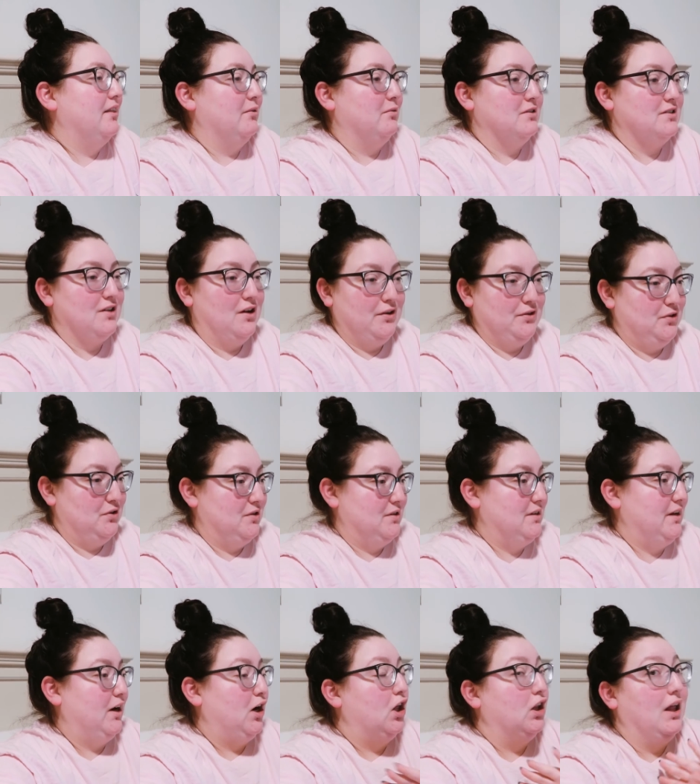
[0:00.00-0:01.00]
There was also
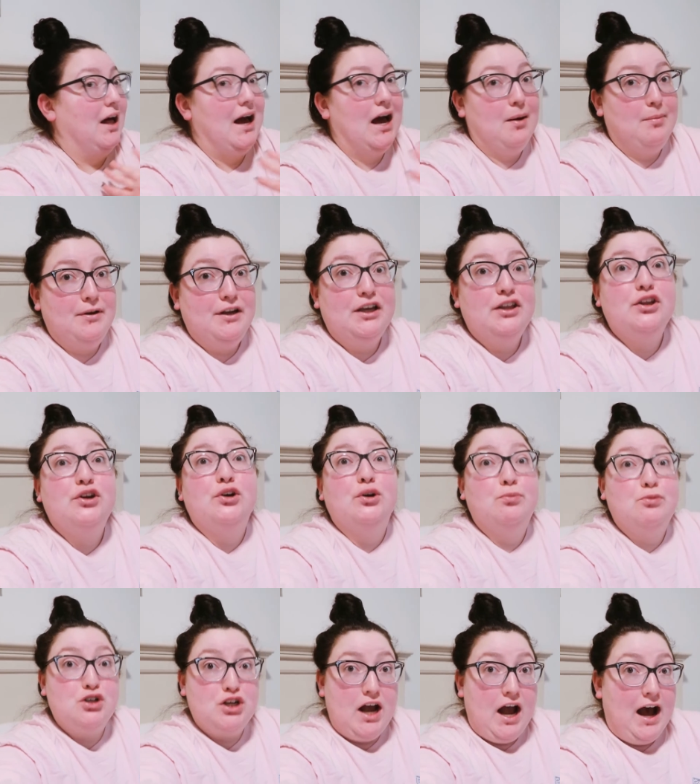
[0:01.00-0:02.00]
just like a lot happening in the
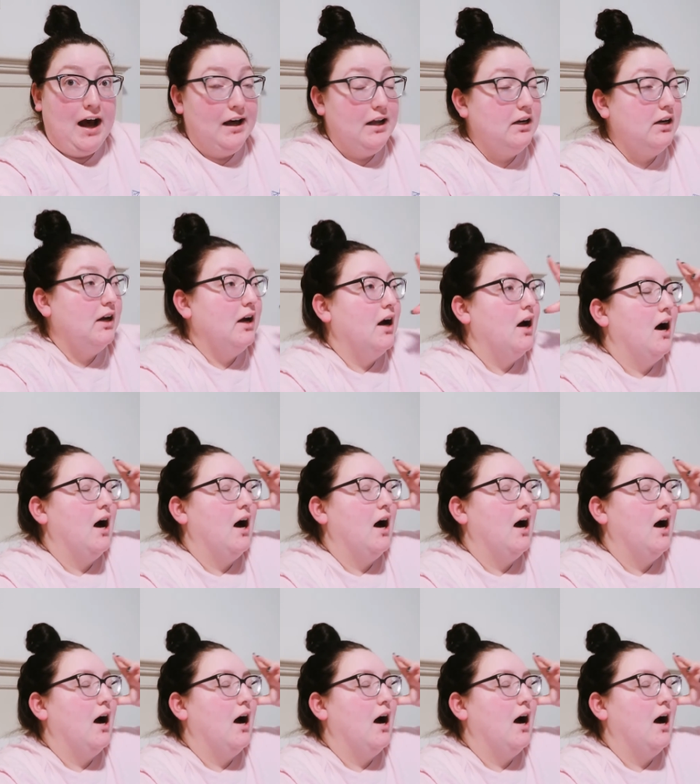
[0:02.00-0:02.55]
group chat.